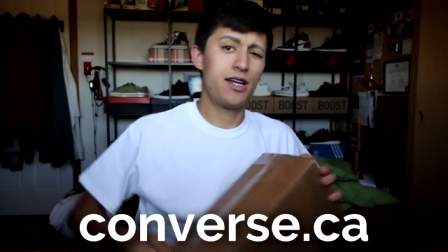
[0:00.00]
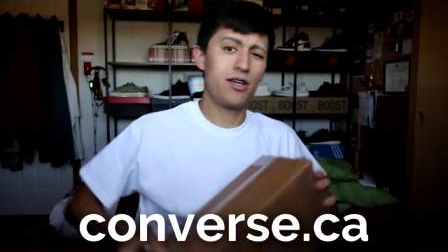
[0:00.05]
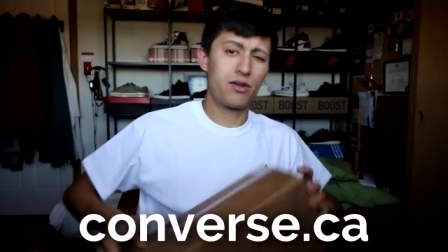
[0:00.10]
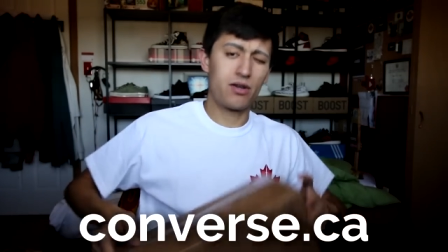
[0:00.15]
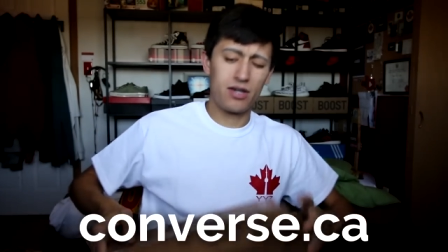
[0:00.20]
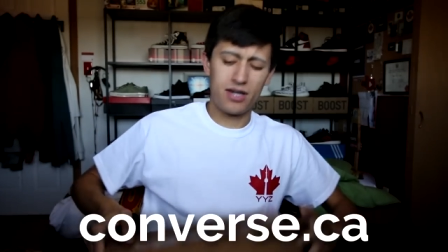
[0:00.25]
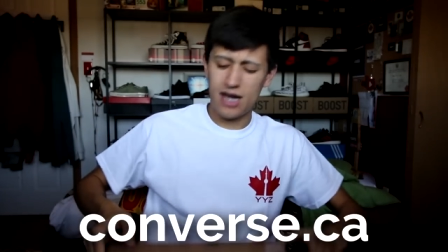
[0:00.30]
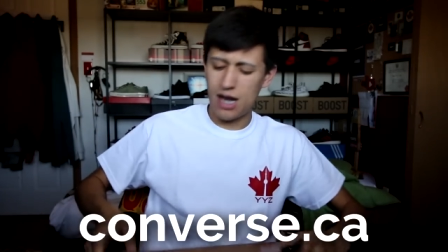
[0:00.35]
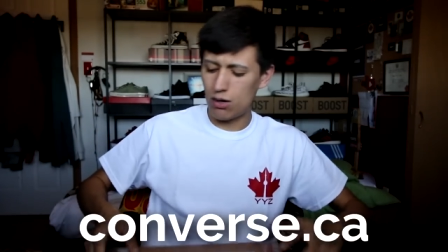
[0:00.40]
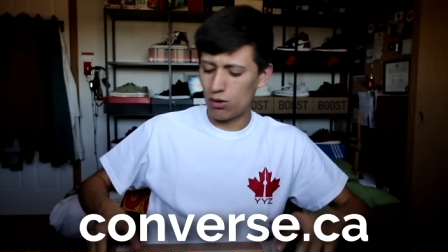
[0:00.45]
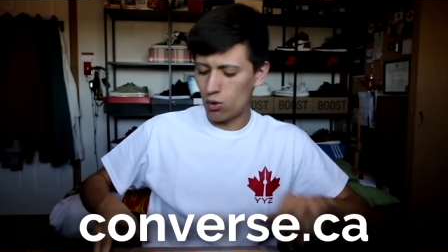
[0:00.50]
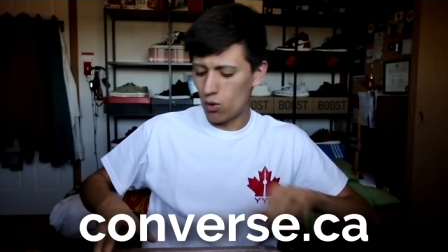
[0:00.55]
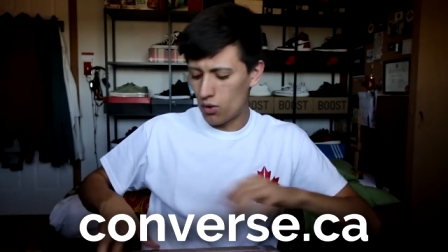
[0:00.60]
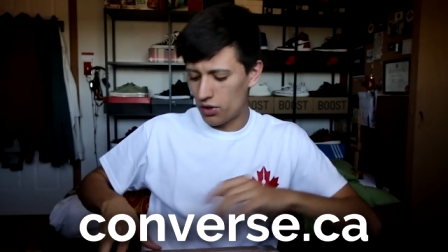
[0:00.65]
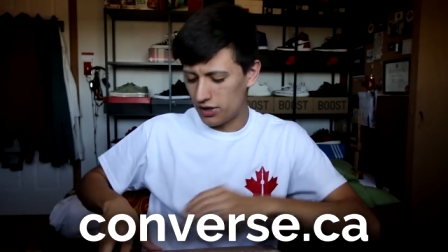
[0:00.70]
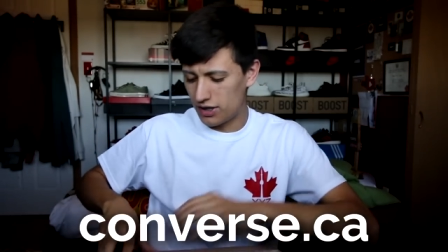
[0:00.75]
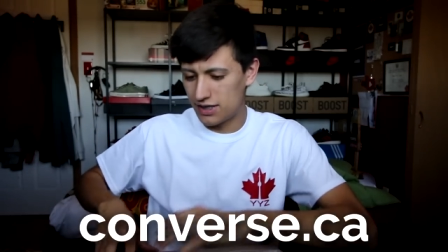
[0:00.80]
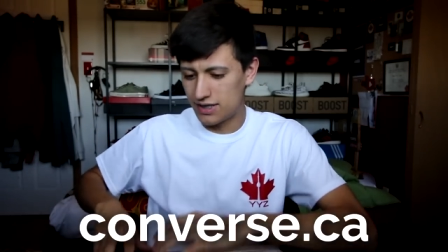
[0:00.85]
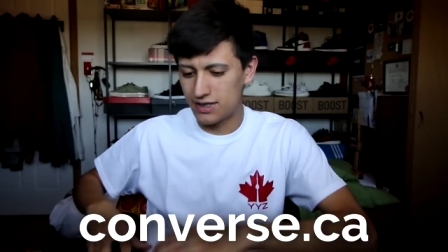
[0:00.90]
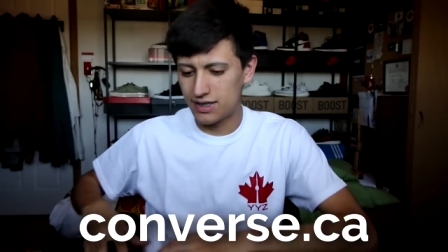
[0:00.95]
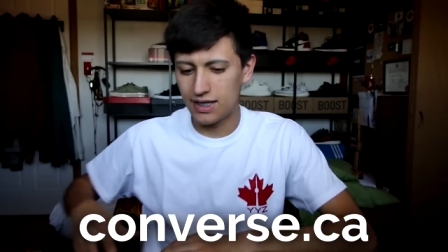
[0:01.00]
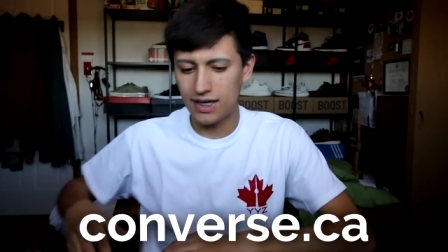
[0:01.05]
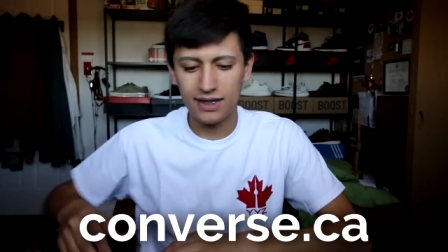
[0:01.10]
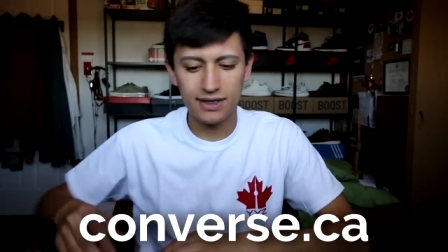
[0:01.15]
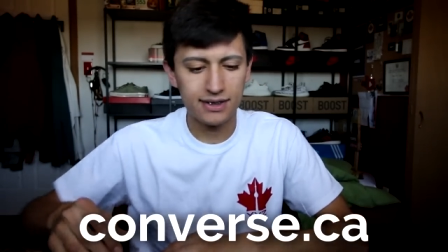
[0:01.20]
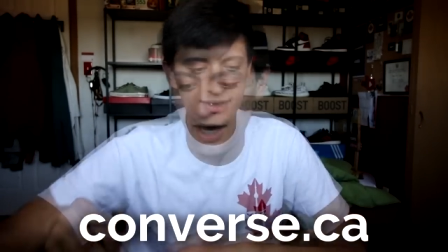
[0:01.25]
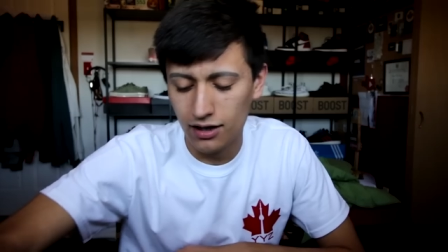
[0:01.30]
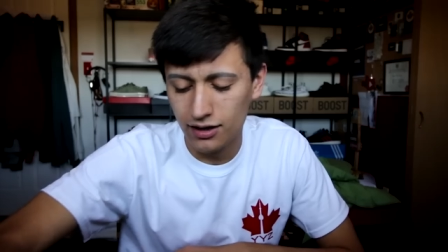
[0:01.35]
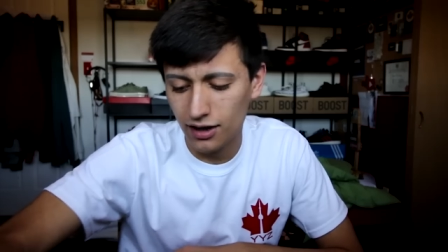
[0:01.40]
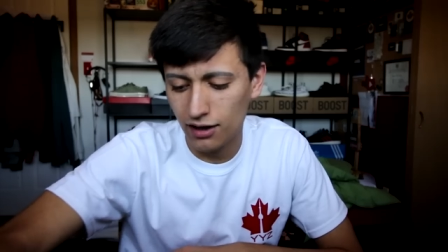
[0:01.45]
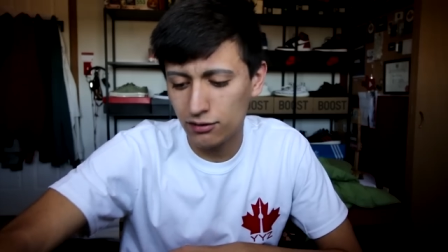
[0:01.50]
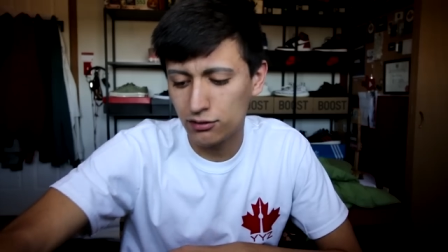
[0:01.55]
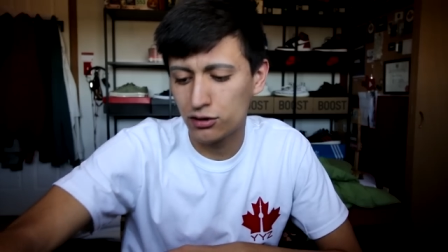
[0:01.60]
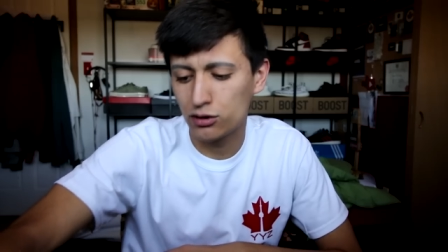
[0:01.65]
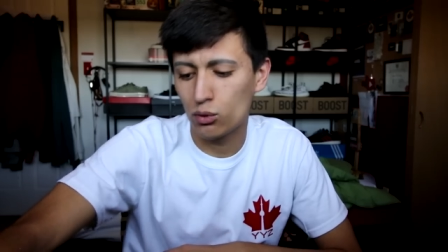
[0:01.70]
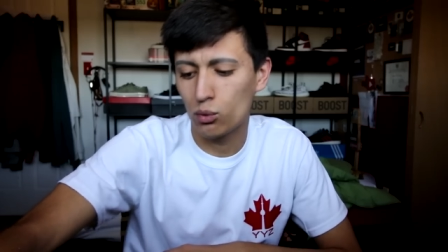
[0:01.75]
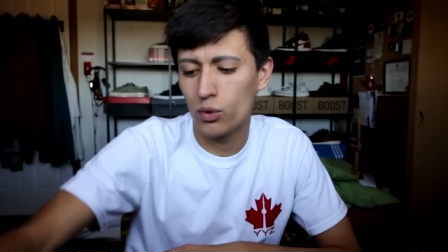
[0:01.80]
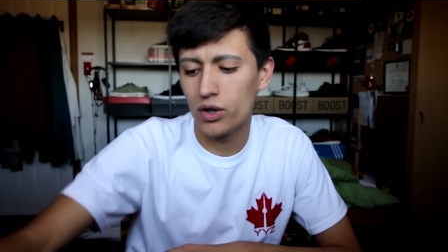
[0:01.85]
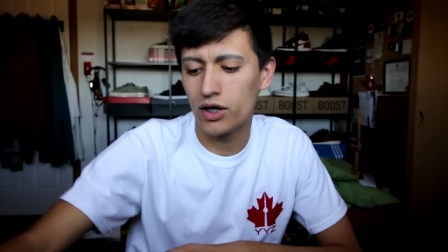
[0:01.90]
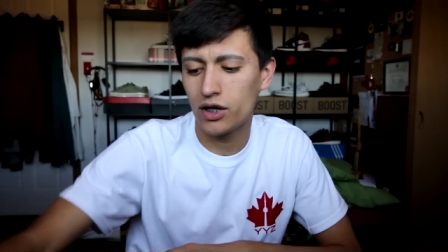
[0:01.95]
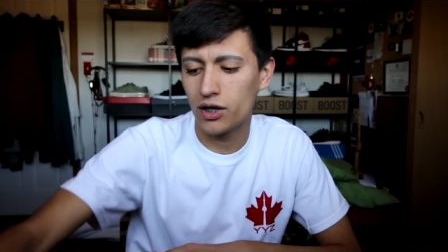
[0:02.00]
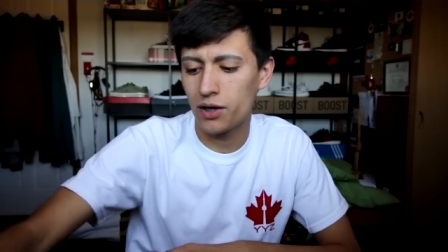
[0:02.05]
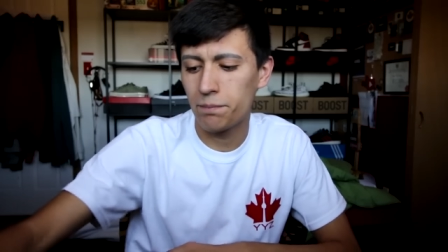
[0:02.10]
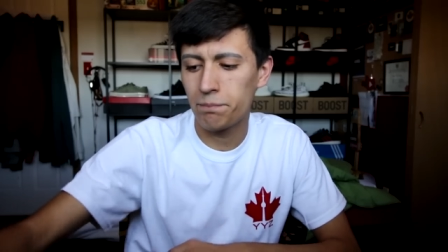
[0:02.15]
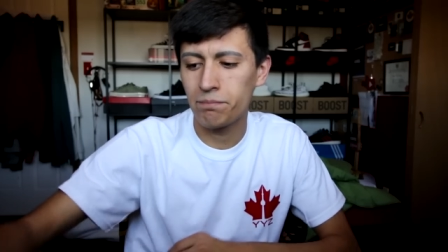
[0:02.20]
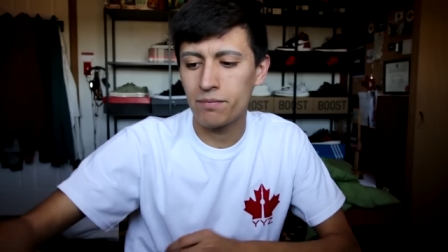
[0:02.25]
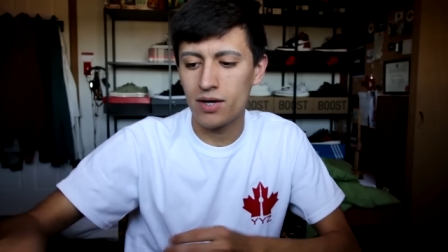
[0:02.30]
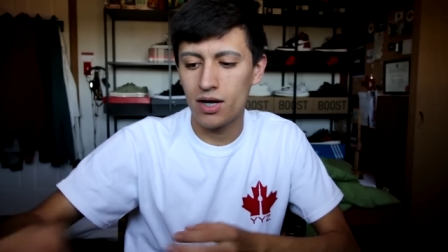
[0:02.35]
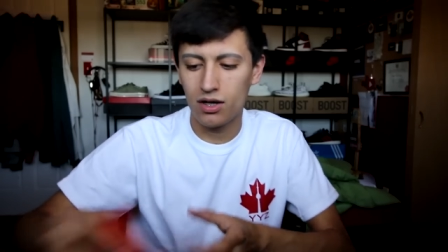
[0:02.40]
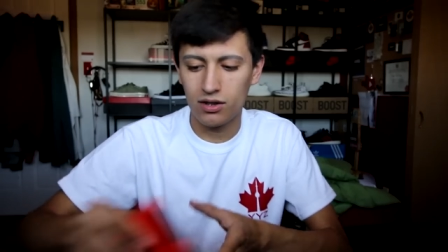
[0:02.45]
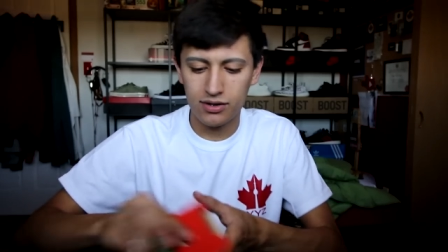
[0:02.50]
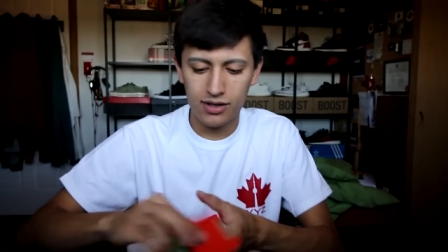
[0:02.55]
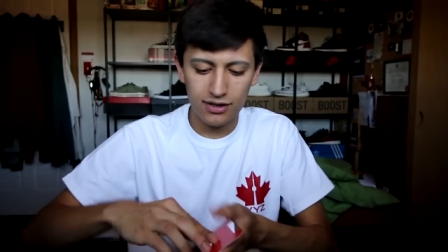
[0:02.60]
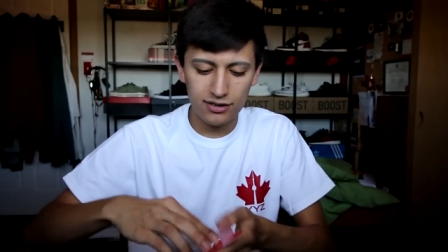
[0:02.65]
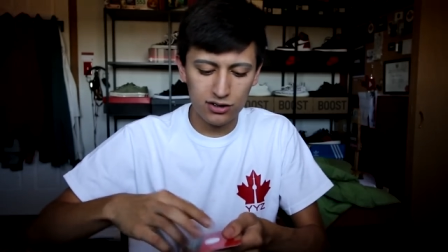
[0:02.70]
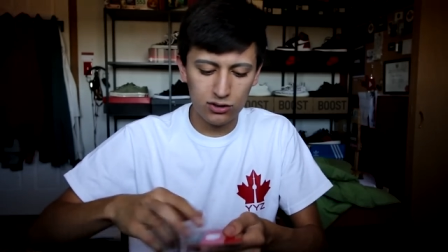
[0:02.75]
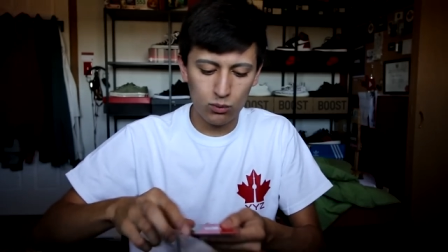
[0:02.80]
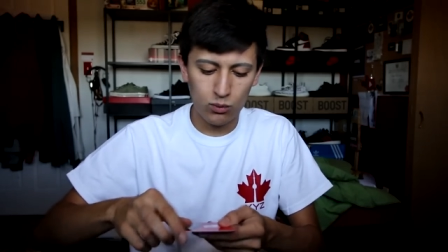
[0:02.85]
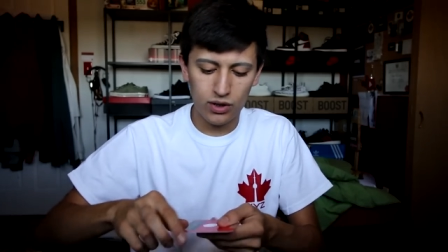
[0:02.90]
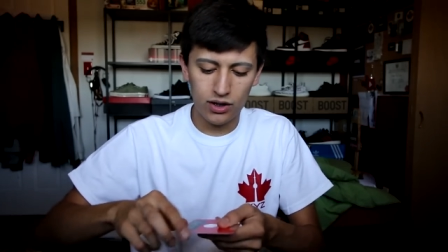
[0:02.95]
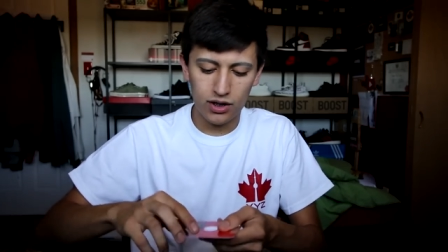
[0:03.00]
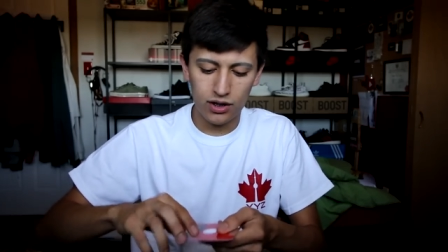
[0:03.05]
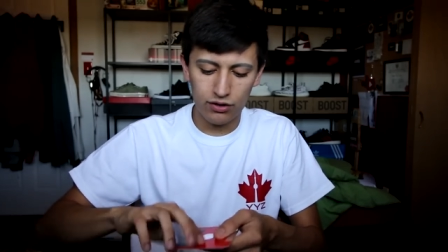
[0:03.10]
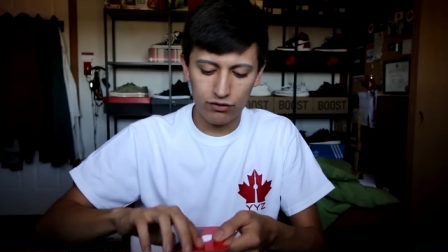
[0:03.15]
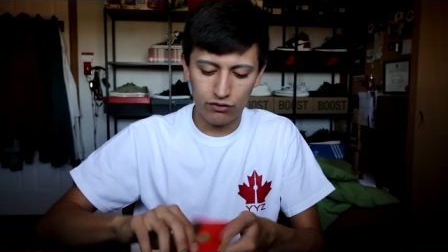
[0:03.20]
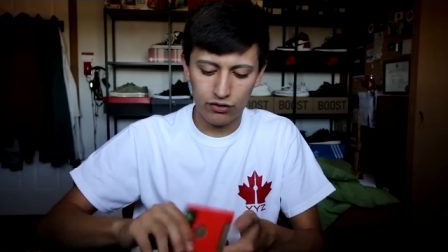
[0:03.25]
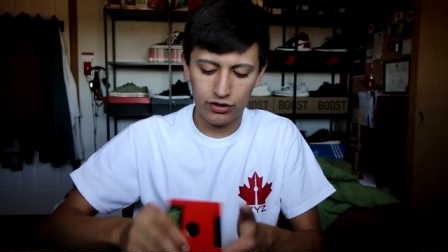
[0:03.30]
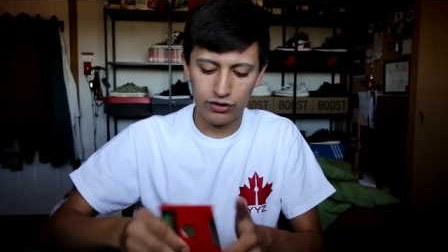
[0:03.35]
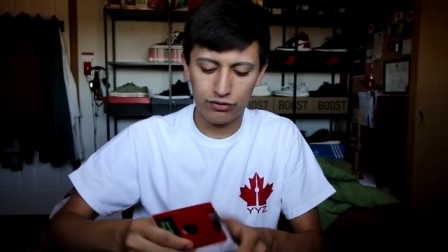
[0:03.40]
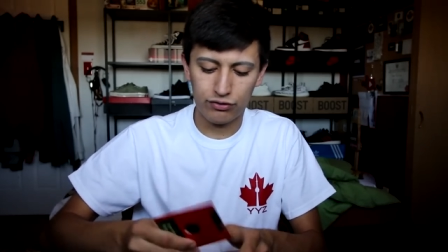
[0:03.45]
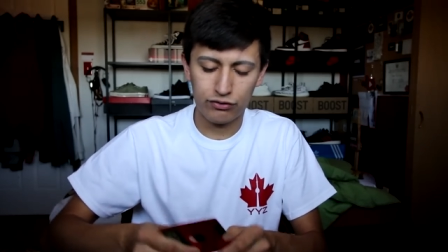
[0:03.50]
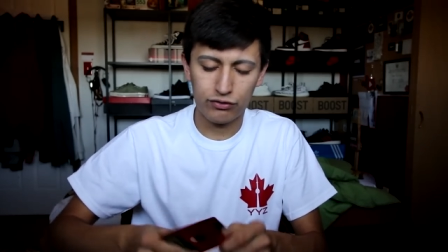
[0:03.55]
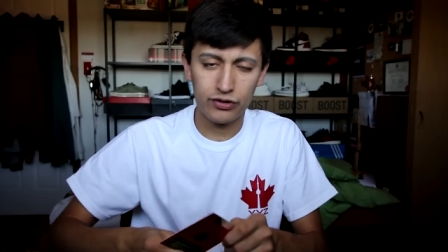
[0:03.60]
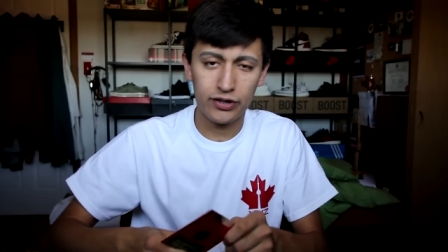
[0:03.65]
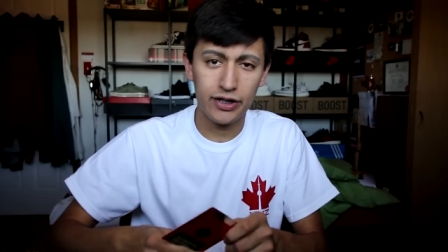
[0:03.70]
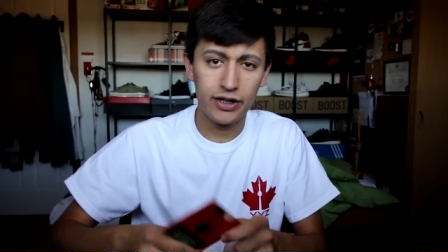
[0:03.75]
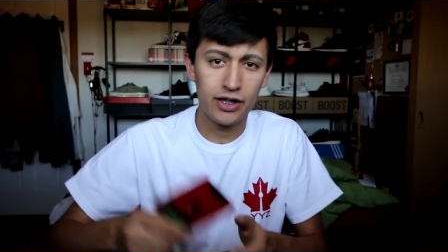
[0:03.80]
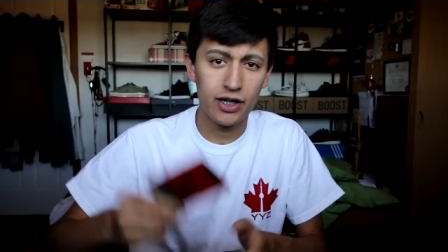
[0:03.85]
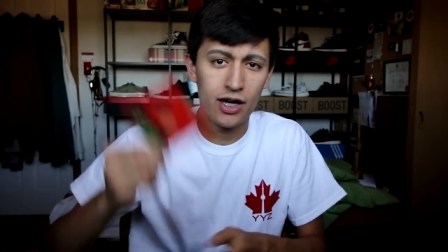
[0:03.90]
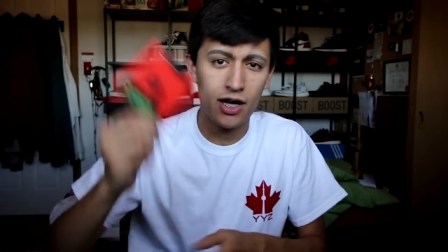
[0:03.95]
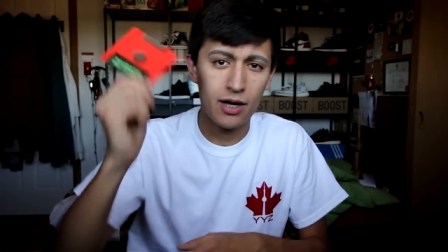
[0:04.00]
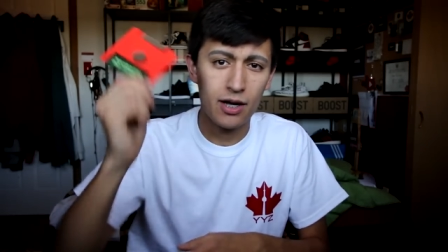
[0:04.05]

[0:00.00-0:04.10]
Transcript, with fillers: You can now go on the site. I'll announce the winner for the free